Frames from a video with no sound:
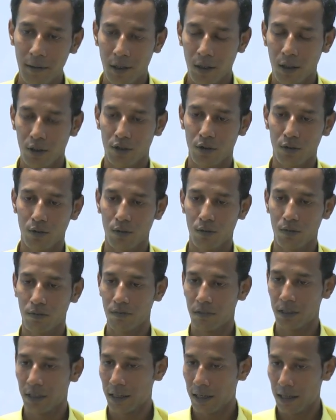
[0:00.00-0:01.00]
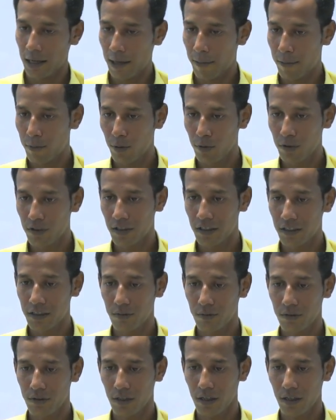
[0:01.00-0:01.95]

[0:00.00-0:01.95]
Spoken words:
so up to this